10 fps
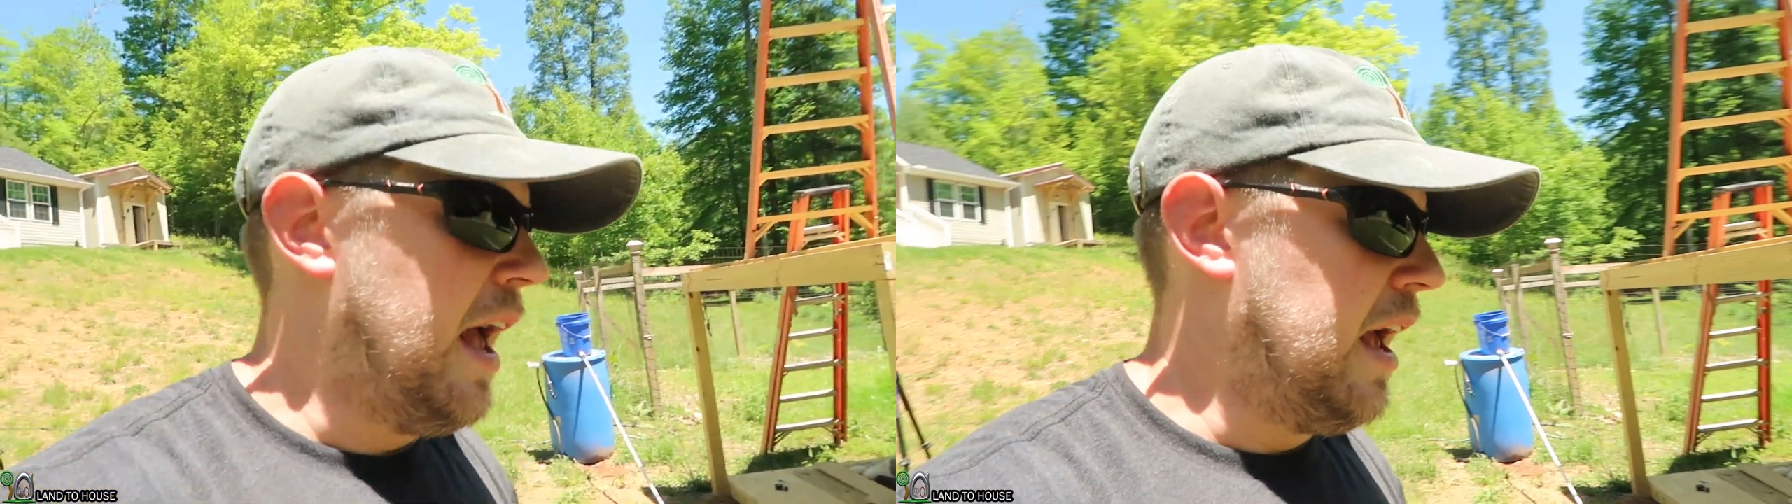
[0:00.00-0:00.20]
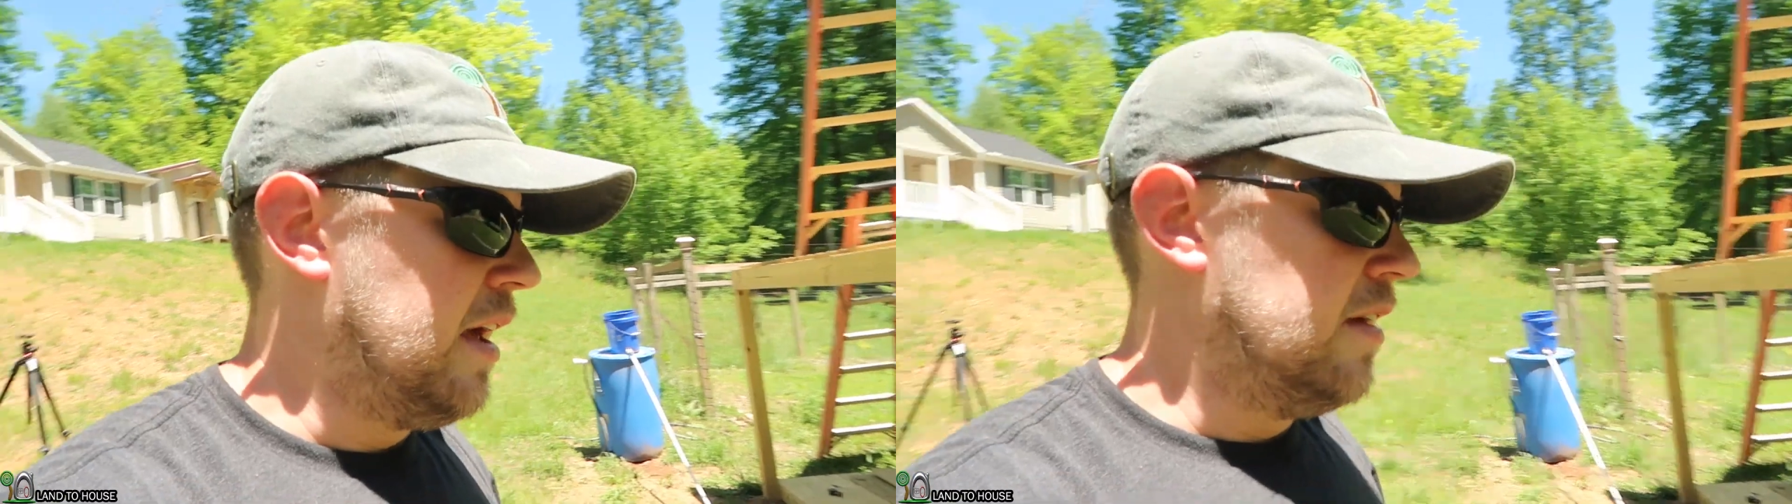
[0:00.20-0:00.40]

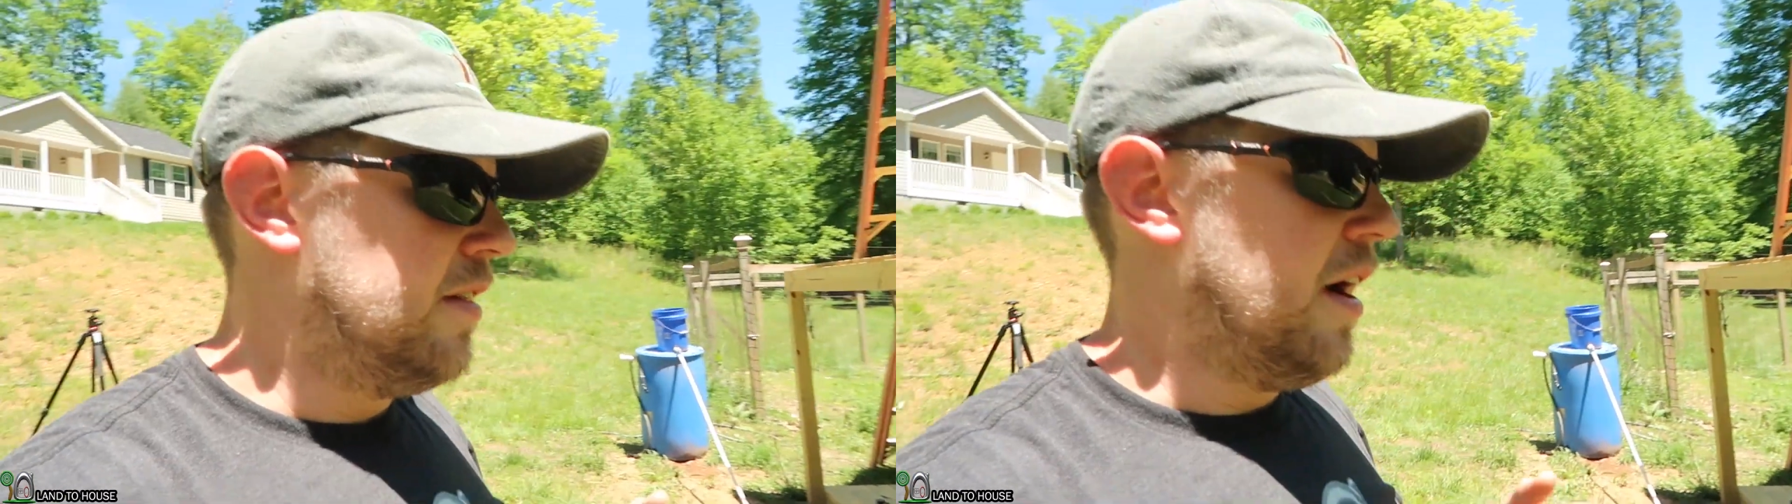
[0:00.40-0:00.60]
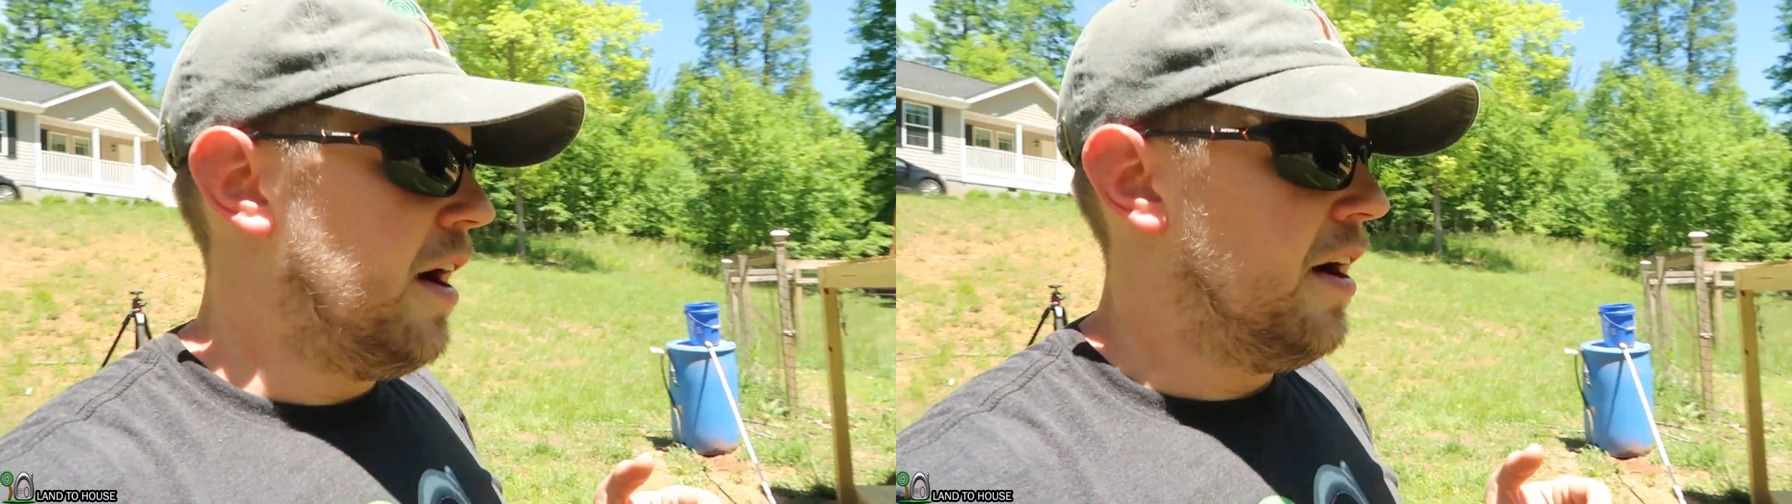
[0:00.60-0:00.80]

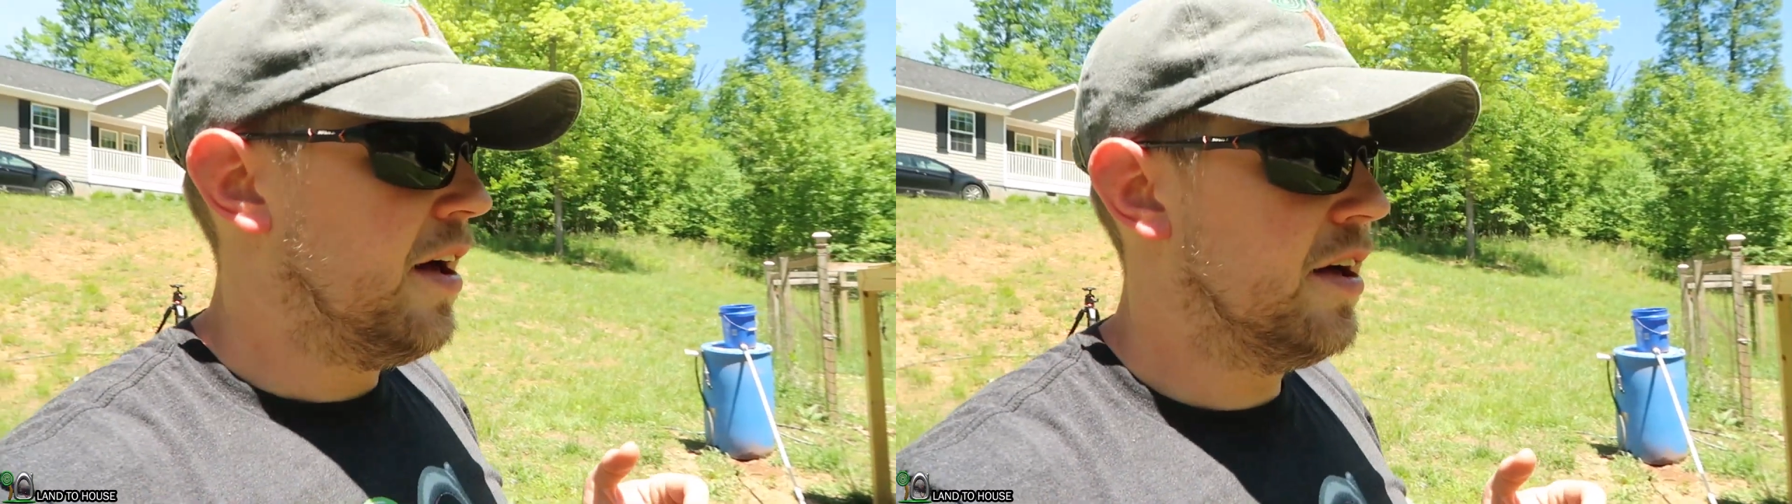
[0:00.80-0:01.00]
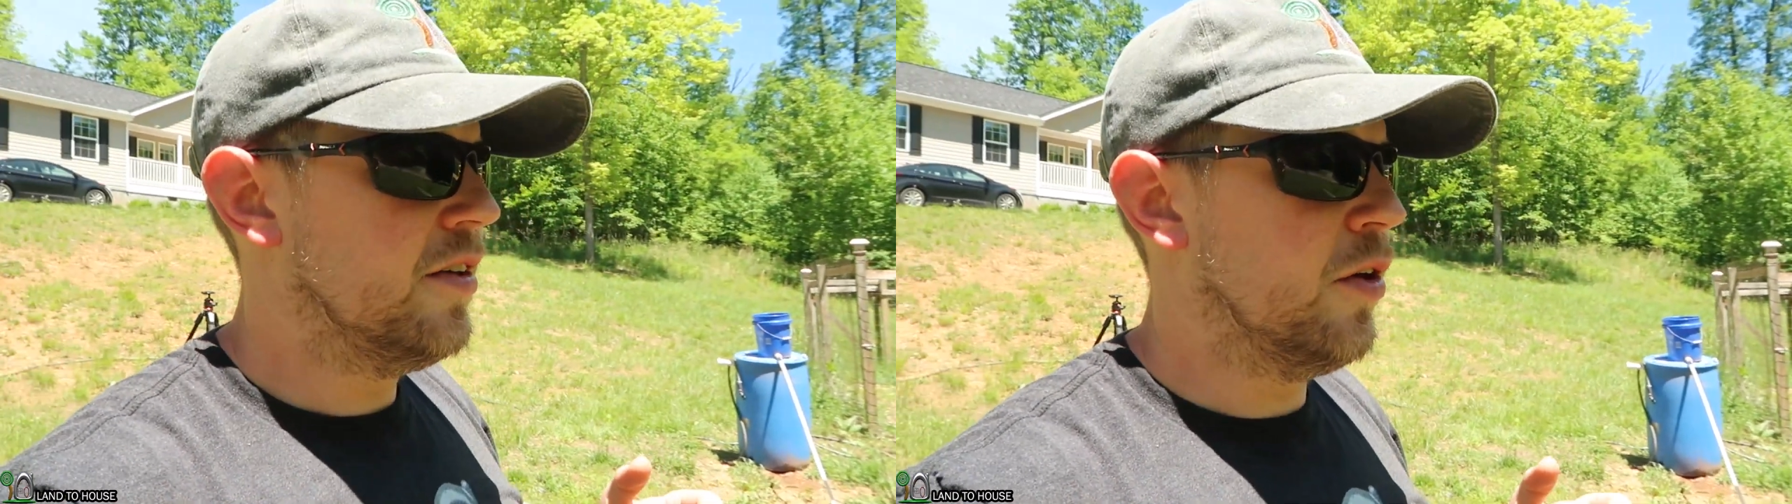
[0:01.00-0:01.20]
And uh,
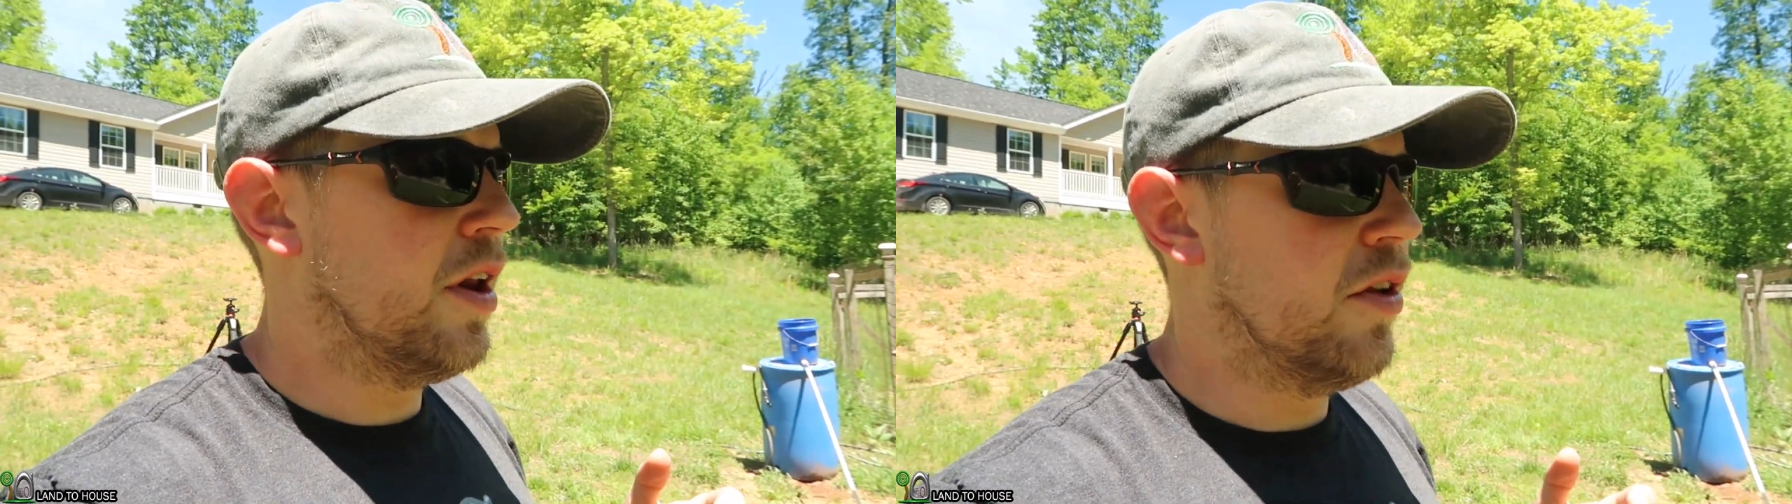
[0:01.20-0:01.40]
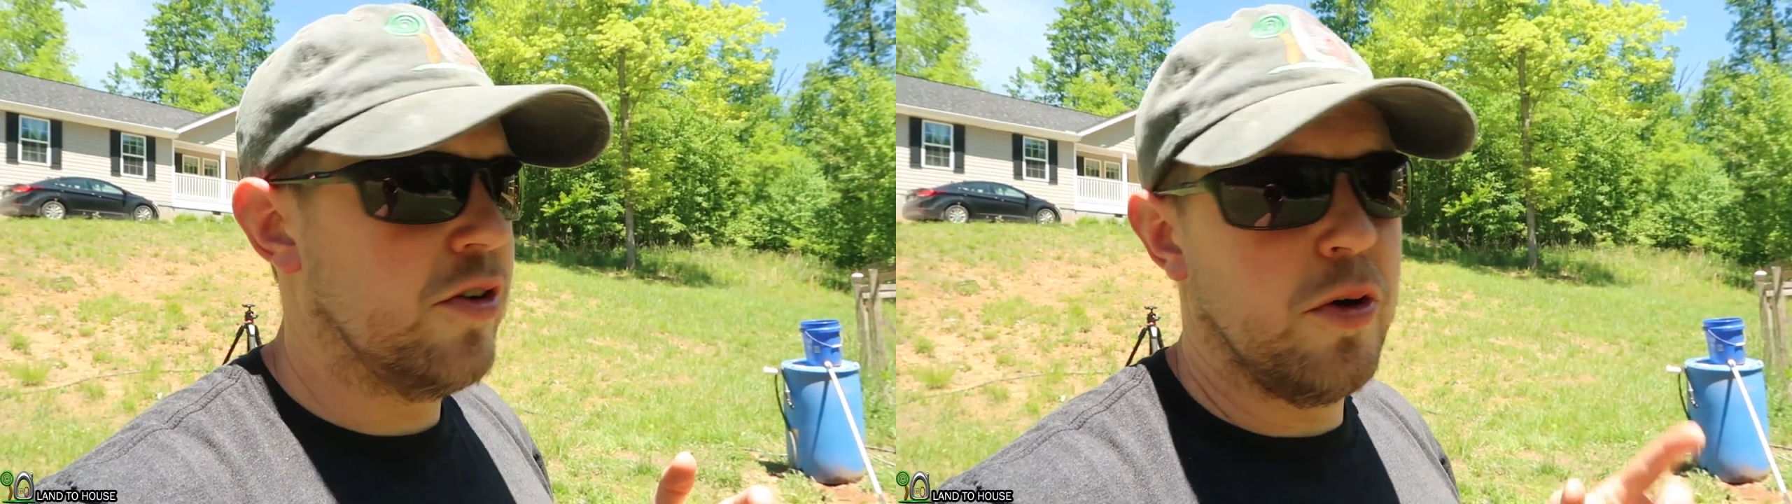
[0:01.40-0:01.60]
you